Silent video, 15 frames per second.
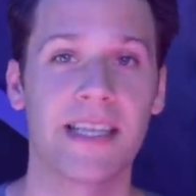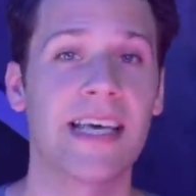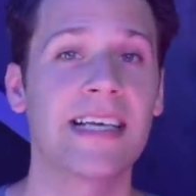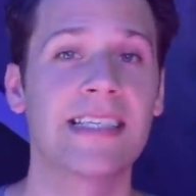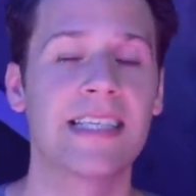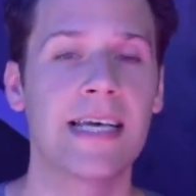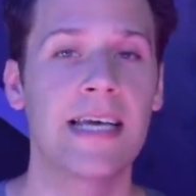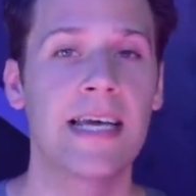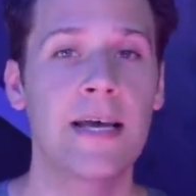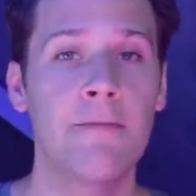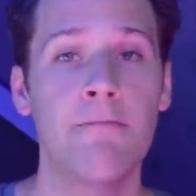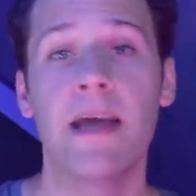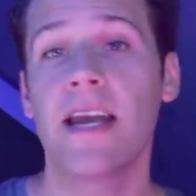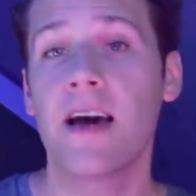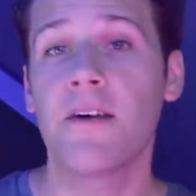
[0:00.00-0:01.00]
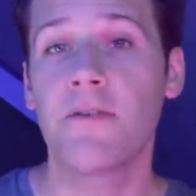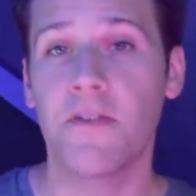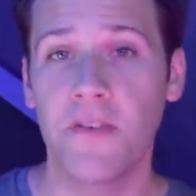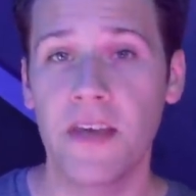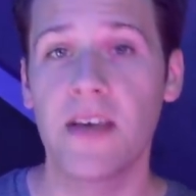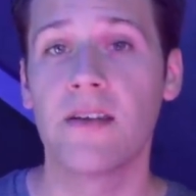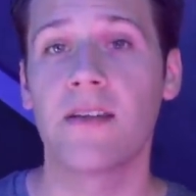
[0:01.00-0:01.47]
things that may not
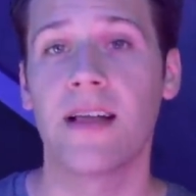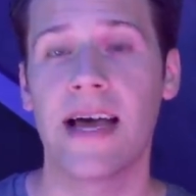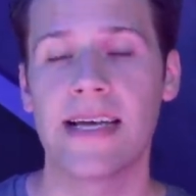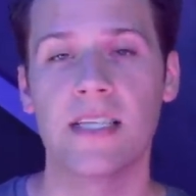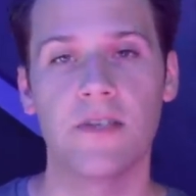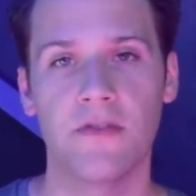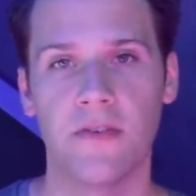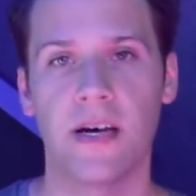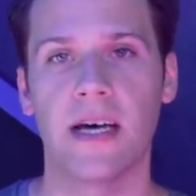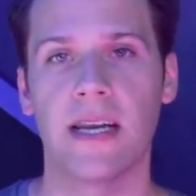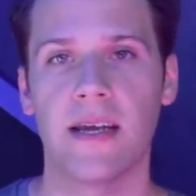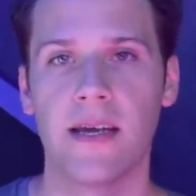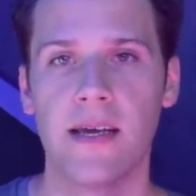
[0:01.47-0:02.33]
feel as fun.